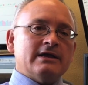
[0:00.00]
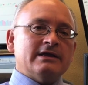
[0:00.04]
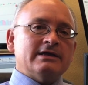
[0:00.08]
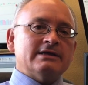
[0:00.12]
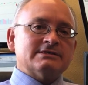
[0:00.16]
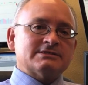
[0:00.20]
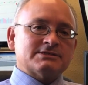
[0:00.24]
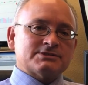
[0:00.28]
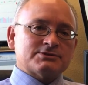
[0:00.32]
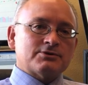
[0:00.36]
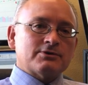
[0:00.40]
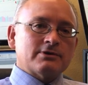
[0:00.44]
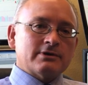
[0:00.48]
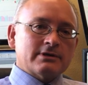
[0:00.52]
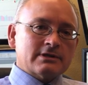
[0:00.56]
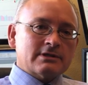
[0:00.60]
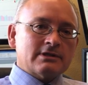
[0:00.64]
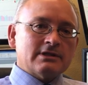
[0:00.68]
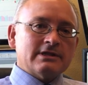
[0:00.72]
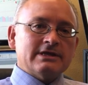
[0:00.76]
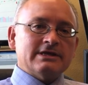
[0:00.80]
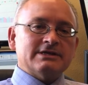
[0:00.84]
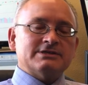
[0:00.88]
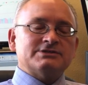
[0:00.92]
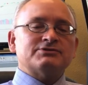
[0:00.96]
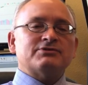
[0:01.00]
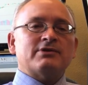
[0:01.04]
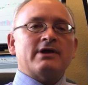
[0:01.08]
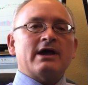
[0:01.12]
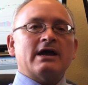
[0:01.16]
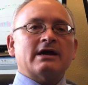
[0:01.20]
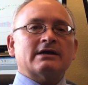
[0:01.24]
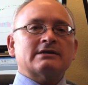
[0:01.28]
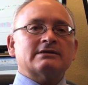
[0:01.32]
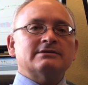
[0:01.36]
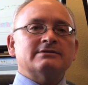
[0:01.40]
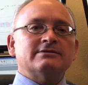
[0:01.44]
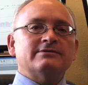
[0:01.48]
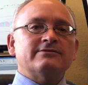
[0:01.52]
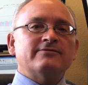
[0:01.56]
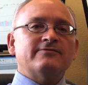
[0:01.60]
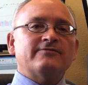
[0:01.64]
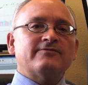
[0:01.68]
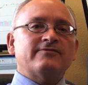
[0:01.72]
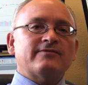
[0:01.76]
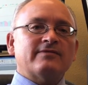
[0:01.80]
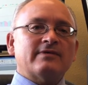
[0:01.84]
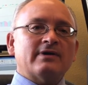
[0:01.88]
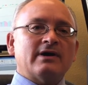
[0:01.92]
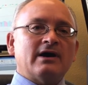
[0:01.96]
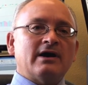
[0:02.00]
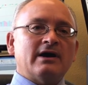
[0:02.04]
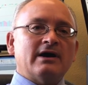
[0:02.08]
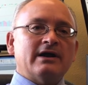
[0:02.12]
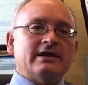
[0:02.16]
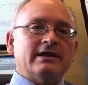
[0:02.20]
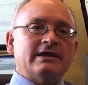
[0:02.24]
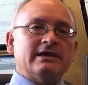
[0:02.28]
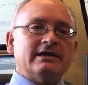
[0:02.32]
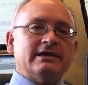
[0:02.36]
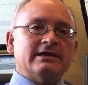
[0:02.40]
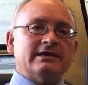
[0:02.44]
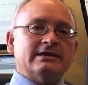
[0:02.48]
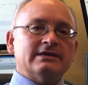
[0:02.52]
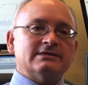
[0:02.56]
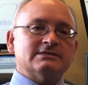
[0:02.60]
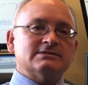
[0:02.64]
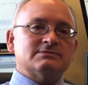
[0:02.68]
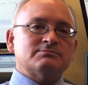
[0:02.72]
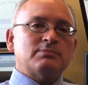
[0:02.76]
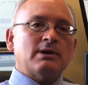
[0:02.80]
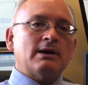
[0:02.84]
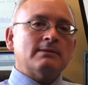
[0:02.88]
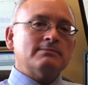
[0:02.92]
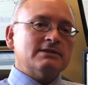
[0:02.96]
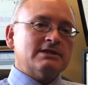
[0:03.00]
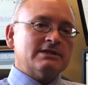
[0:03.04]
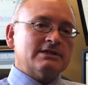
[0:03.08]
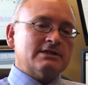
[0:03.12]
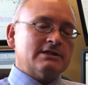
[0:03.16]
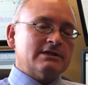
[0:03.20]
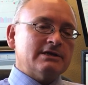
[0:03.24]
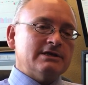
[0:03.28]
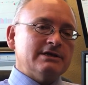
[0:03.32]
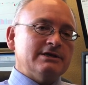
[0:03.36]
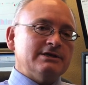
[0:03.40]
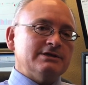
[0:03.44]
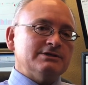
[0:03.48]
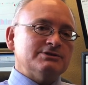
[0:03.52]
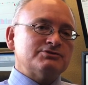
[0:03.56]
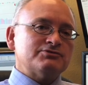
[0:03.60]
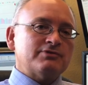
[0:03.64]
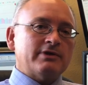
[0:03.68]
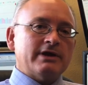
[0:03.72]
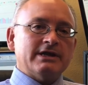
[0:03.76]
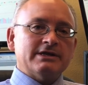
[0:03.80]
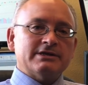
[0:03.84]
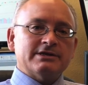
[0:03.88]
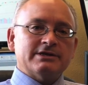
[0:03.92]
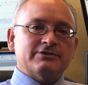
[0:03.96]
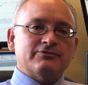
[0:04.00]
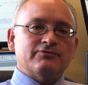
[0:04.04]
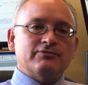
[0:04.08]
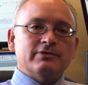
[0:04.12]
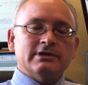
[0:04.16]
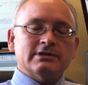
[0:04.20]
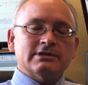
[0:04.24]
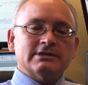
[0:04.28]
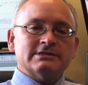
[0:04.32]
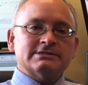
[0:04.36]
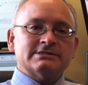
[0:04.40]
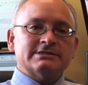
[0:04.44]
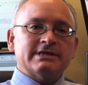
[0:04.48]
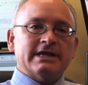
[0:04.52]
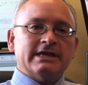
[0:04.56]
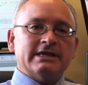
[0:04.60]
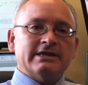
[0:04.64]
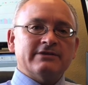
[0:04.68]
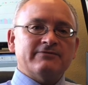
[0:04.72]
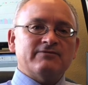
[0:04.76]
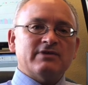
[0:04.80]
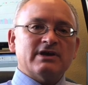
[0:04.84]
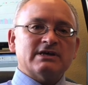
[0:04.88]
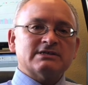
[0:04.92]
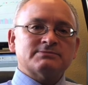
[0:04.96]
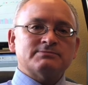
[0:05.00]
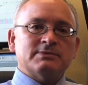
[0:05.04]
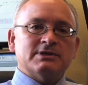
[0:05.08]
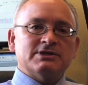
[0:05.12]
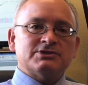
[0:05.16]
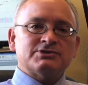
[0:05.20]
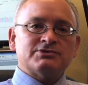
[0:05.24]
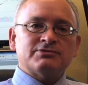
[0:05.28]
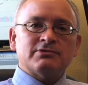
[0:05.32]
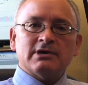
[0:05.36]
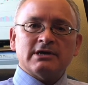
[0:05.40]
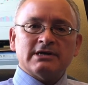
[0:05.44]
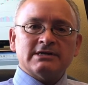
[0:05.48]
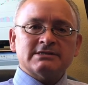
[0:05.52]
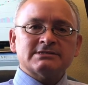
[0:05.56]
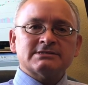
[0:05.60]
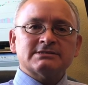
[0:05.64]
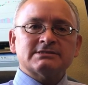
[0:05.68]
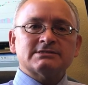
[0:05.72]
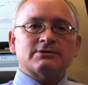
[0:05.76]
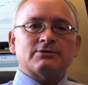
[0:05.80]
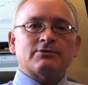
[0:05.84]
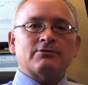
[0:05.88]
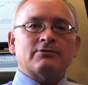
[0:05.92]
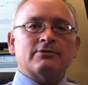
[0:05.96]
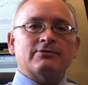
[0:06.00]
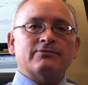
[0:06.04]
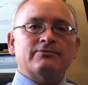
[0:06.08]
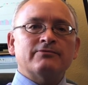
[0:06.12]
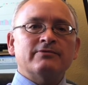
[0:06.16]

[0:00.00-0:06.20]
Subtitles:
historically attractive is publicly traded real estate investment trusts, or